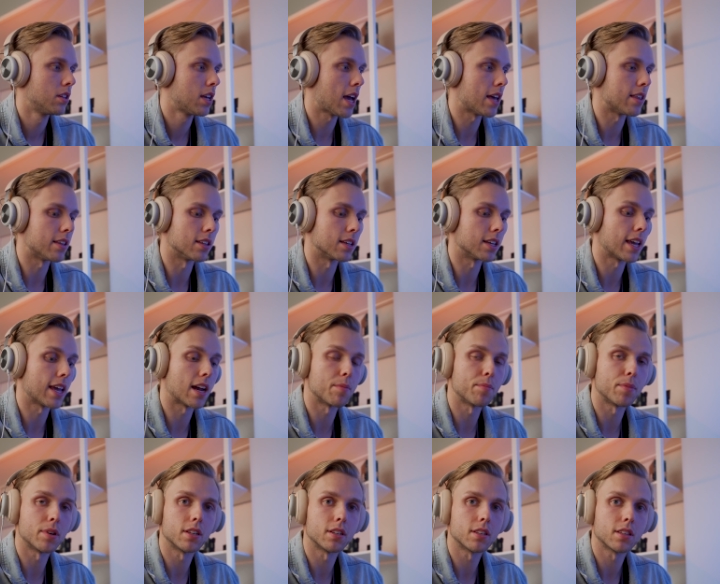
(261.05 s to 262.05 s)
and then the
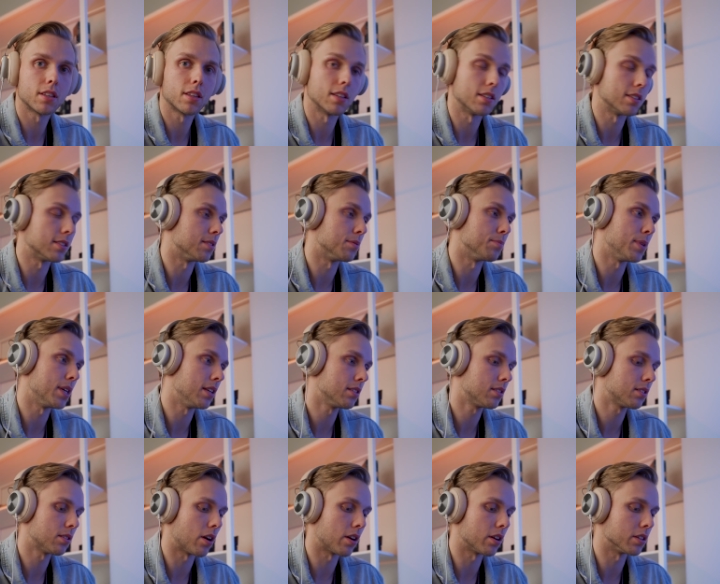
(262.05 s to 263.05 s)
camera, this is me,
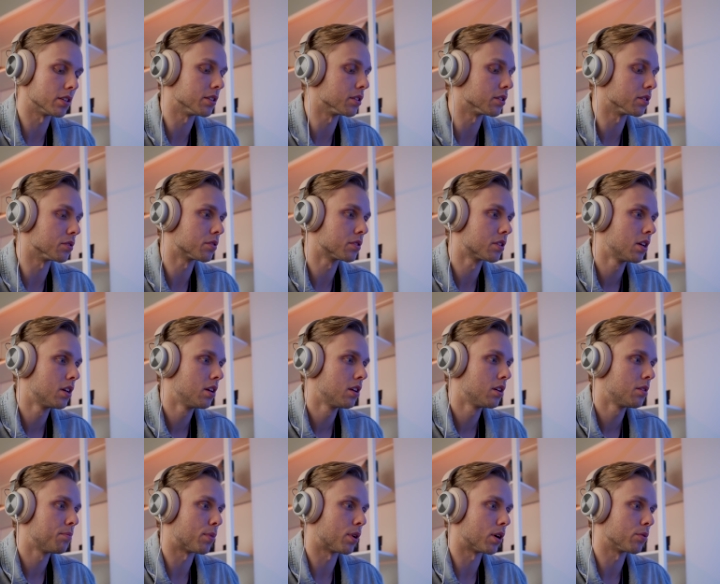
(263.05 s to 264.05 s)
so I'm gonna do
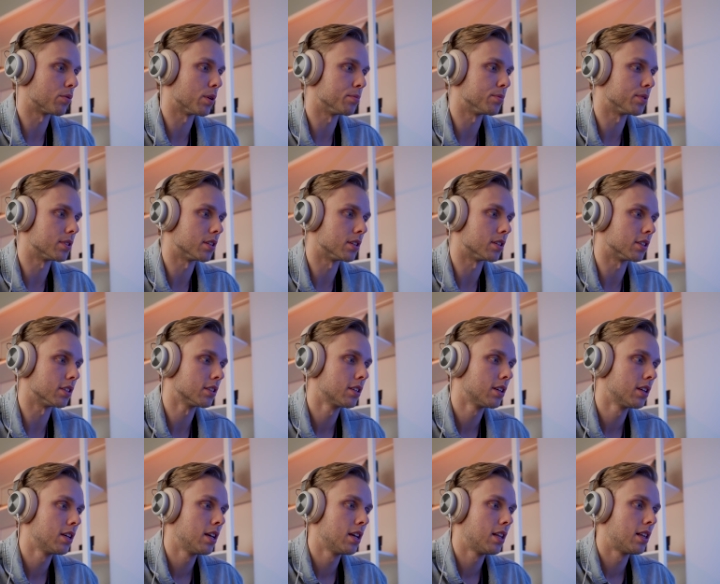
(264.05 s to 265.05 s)
Marc Webster
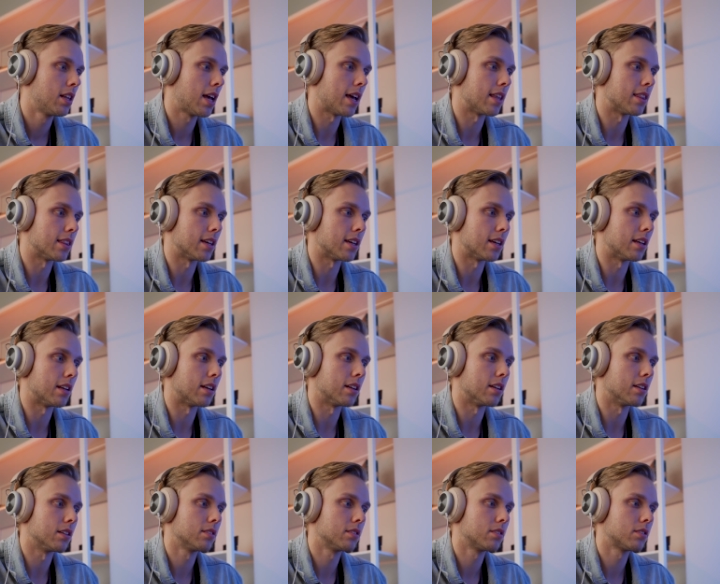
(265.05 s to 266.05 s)
and then
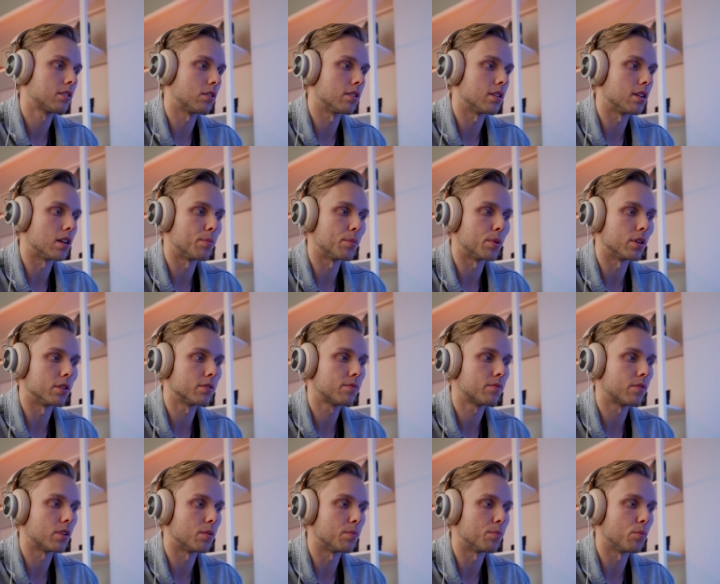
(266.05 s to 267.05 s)
start the numbers
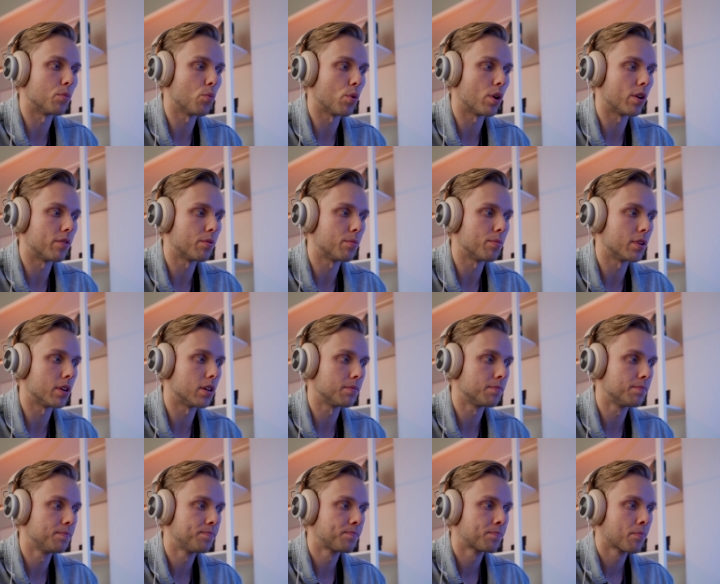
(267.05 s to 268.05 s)
from one from there.
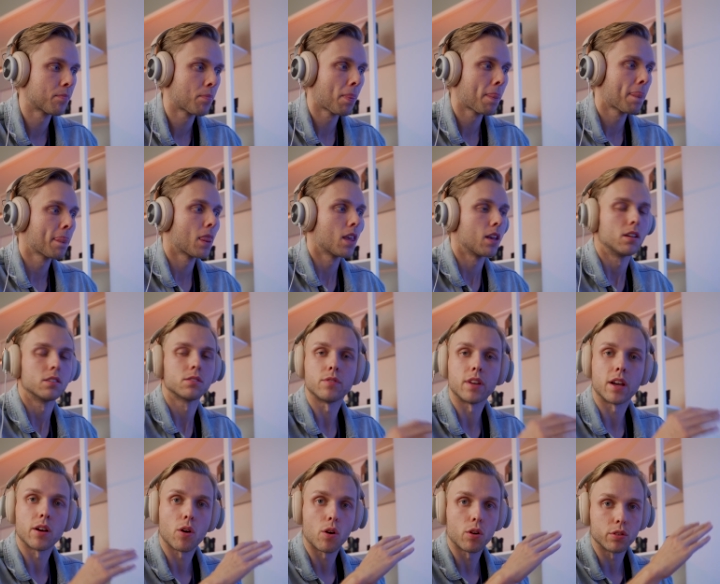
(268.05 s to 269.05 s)
So
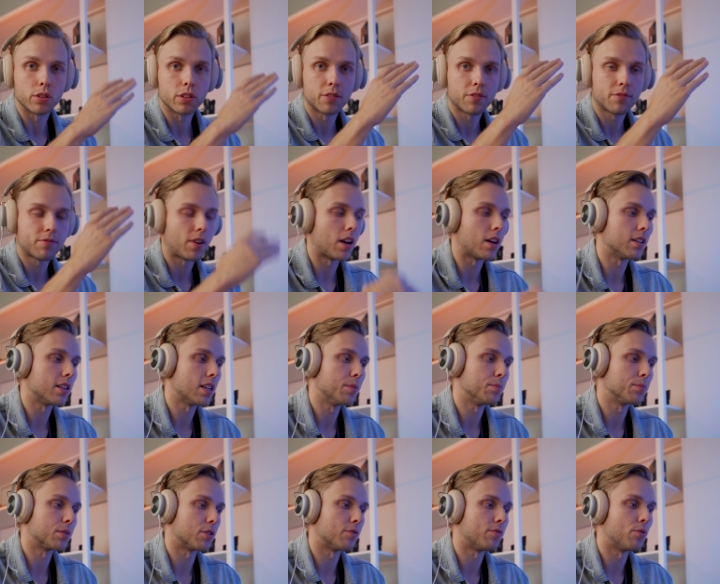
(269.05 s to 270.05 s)
now all your file
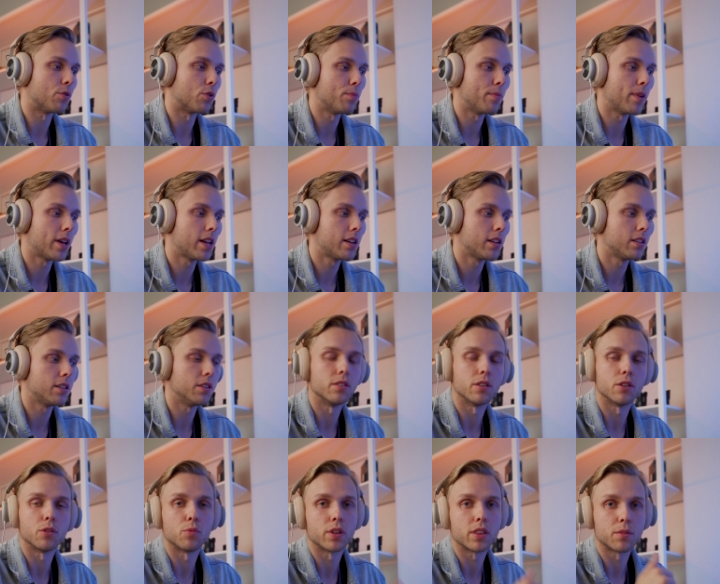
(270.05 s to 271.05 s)
names are formatted, you
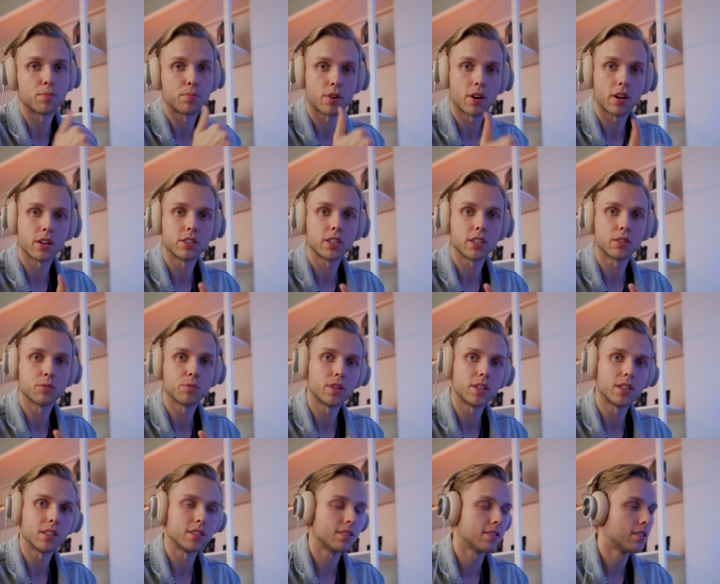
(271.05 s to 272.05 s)
know what the project
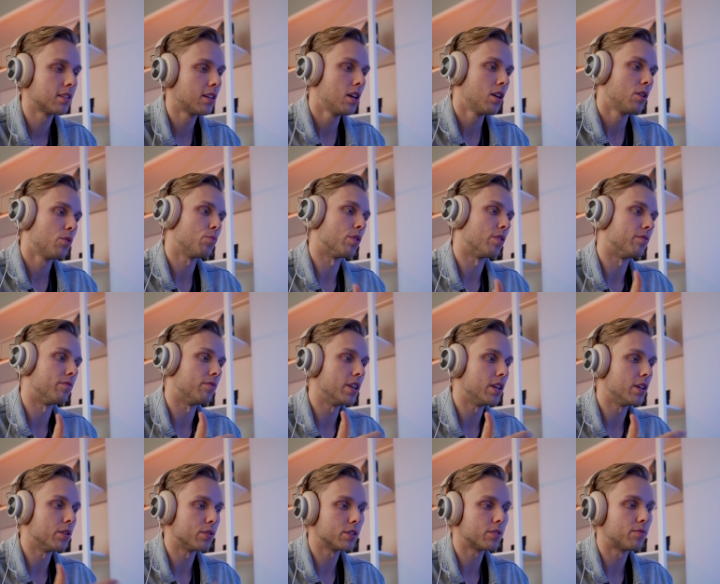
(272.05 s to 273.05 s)
was, what
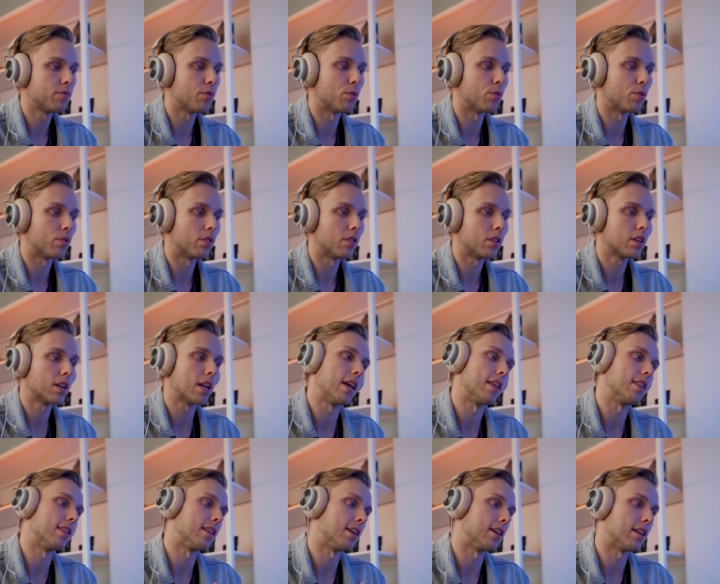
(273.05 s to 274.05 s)
video it's for,
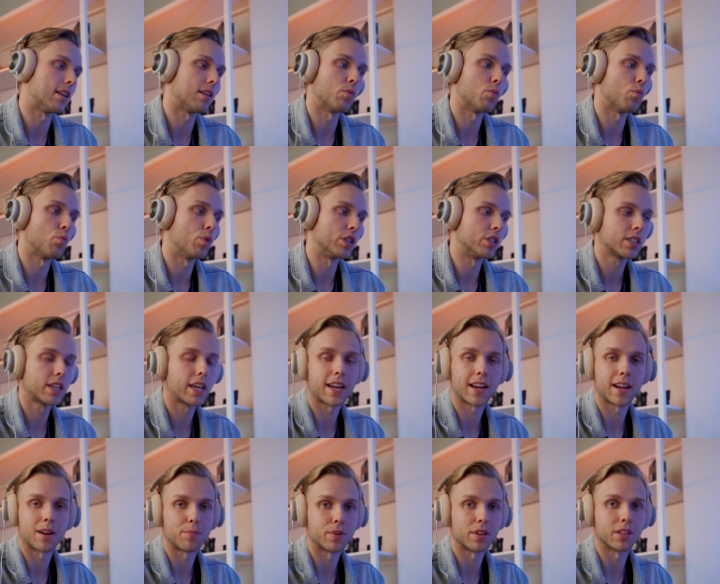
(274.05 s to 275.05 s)
and then which
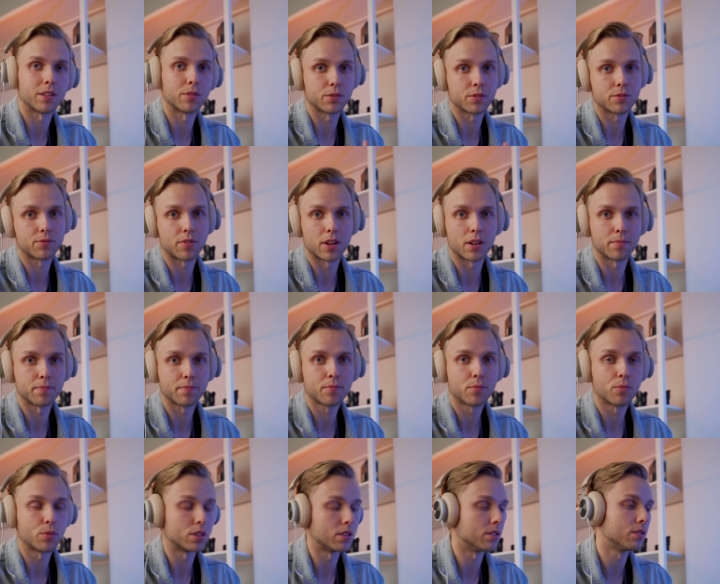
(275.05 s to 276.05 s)
camera it was from,
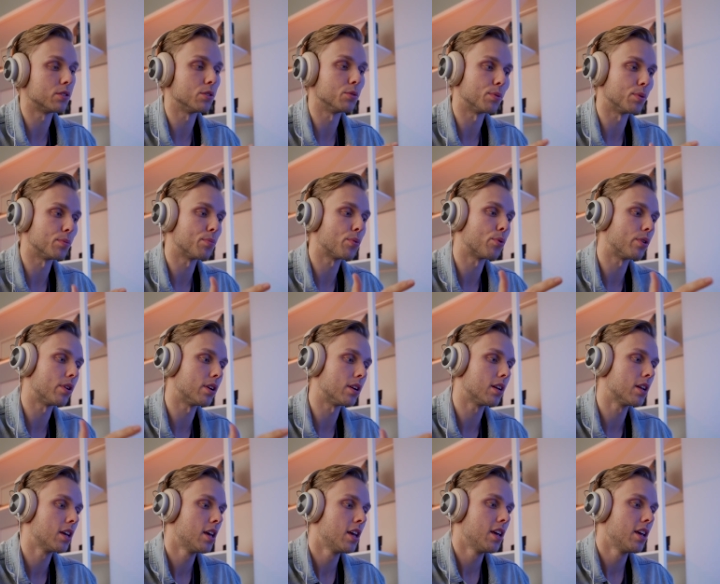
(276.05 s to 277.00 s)
which is super important.